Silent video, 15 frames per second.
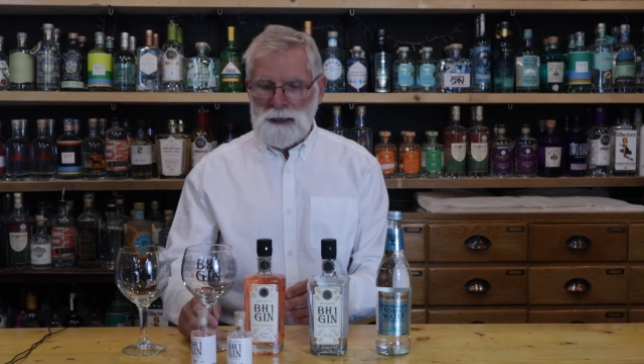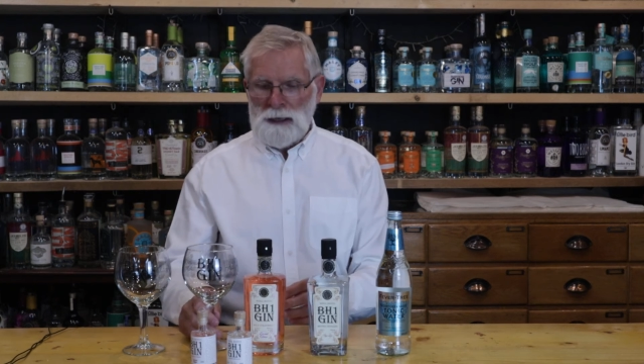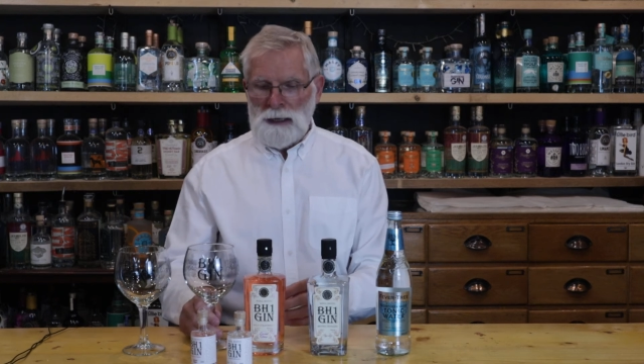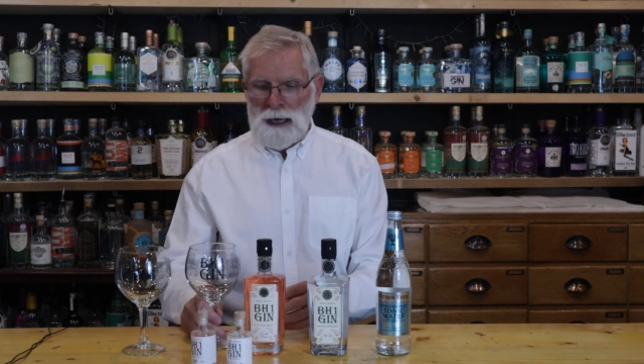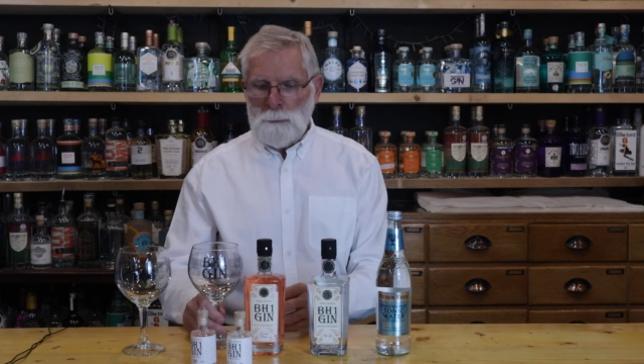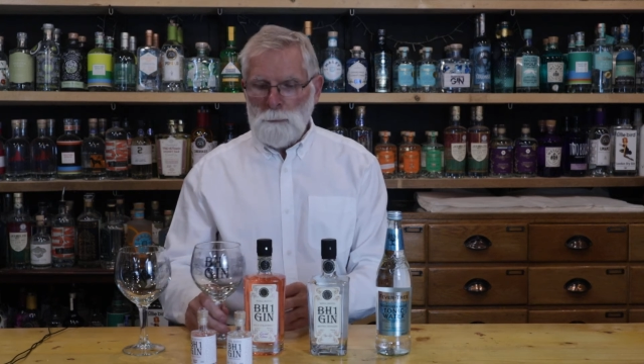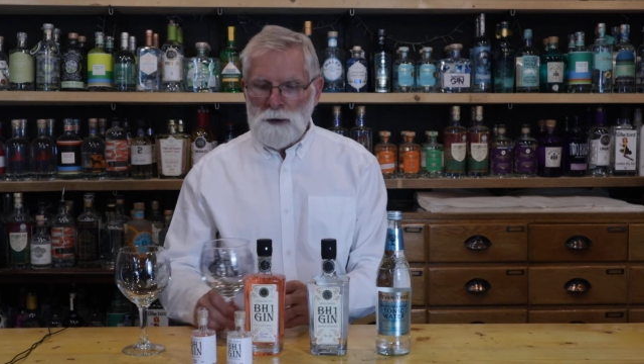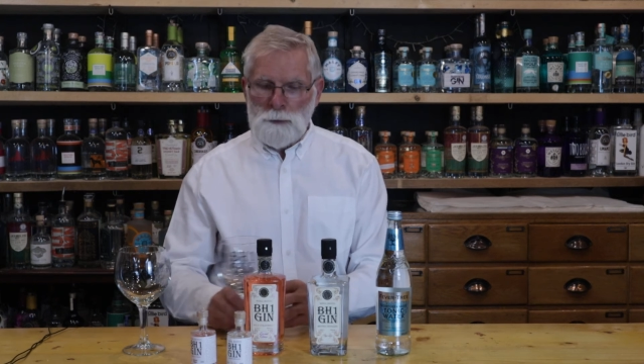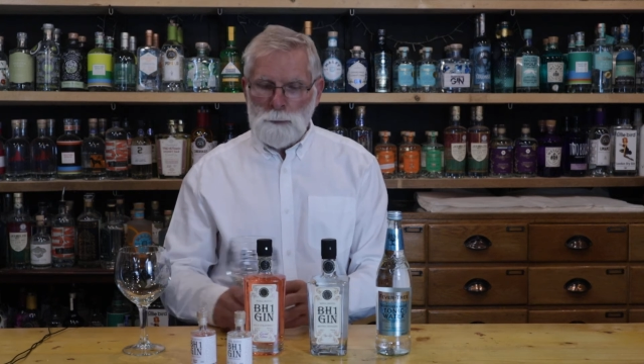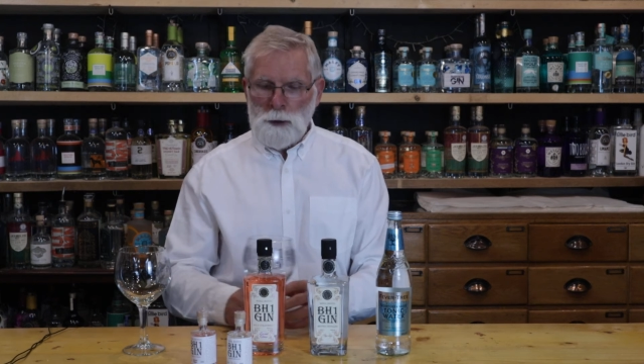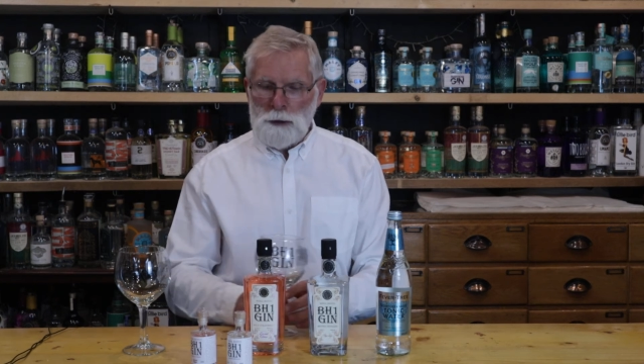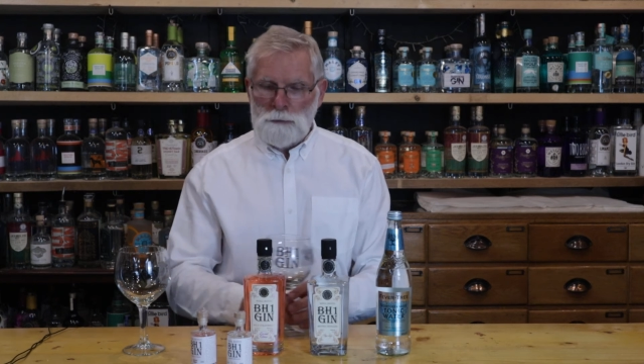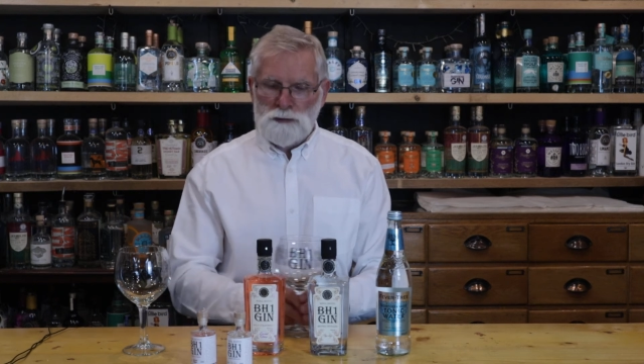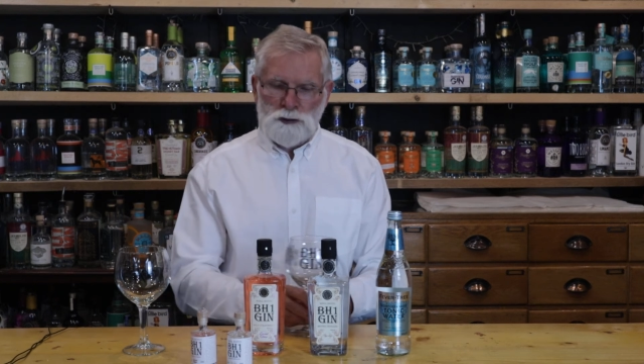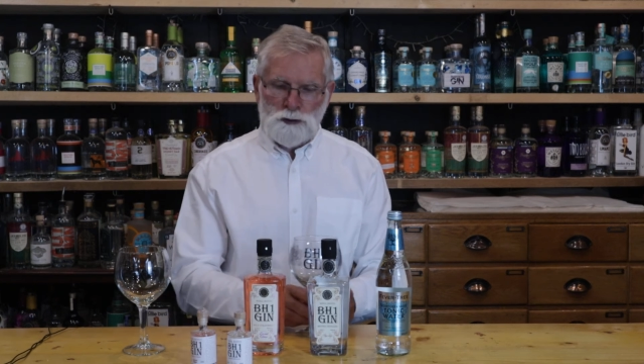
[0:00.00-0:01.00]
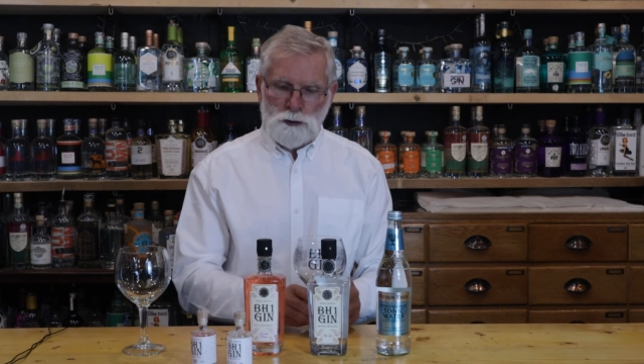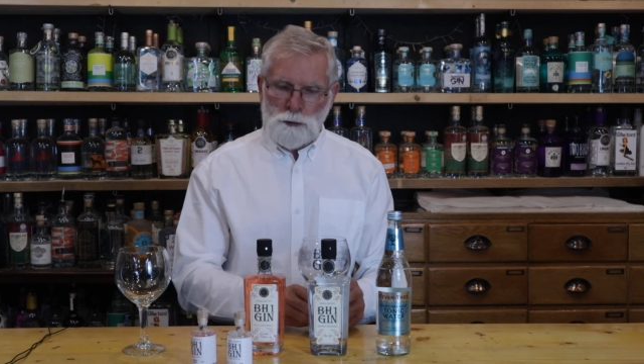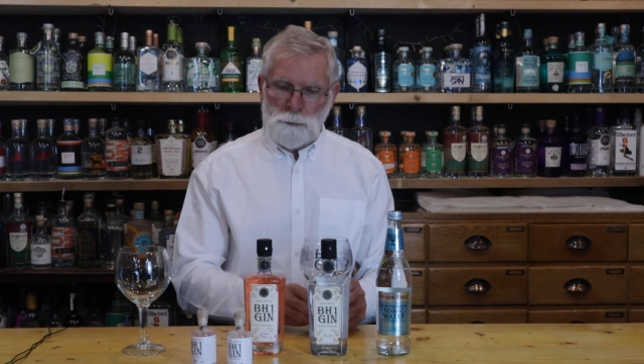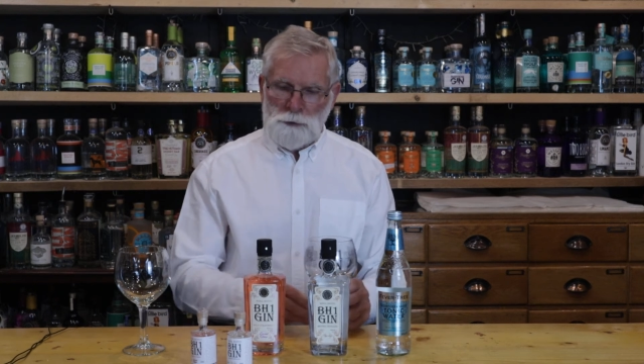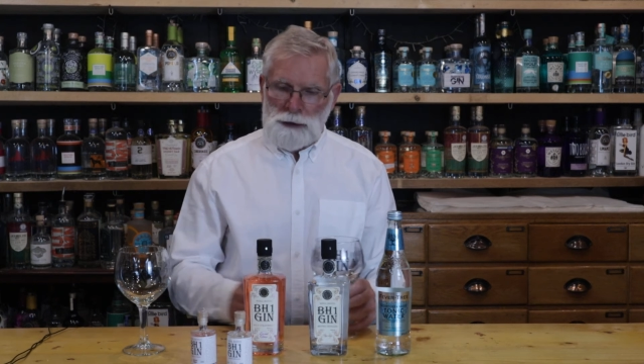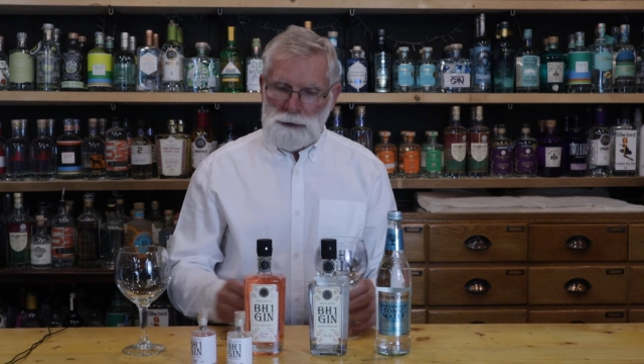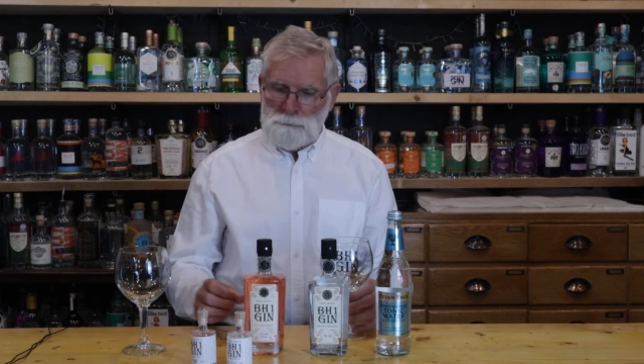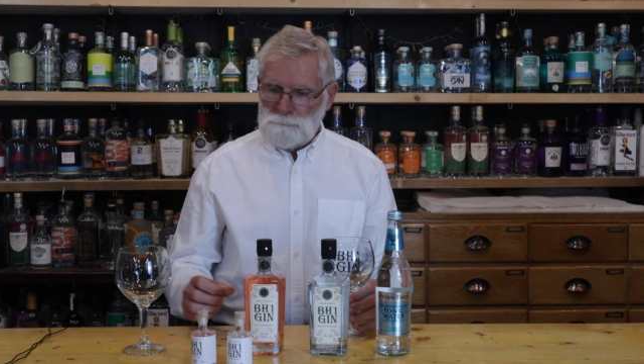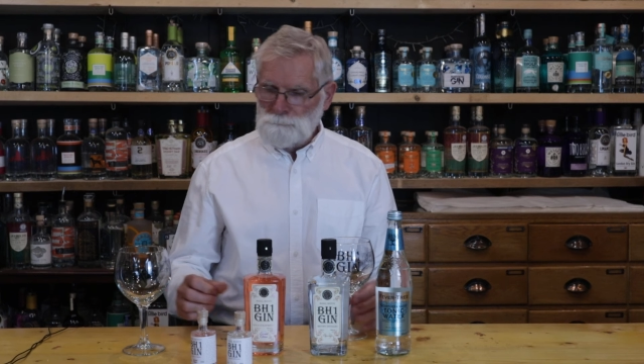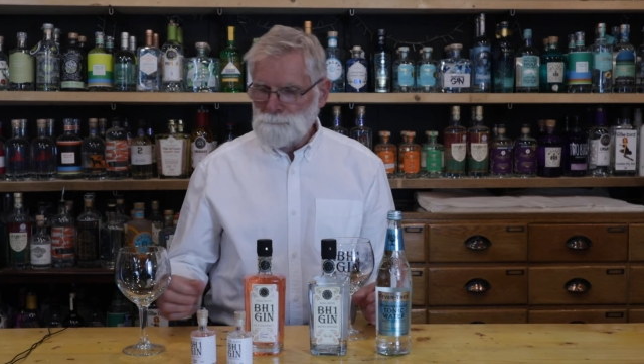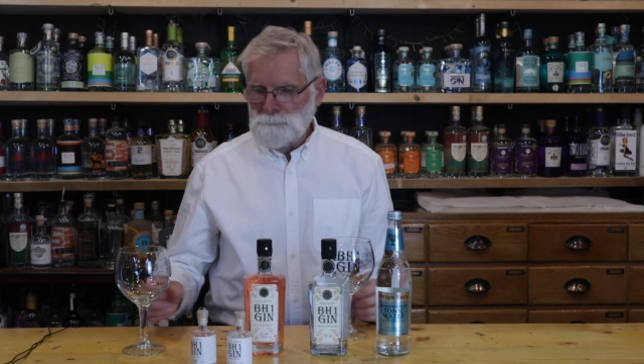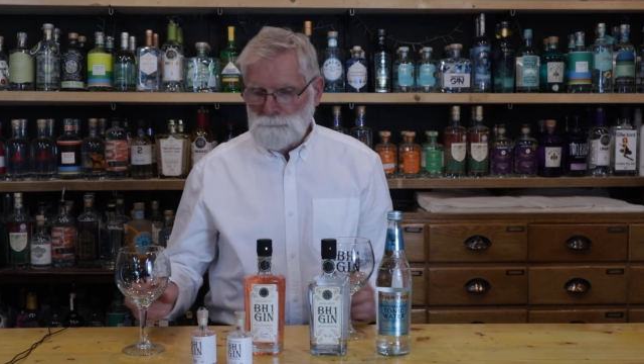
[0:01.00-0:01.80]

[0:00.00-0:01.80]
And with the wild strawberry,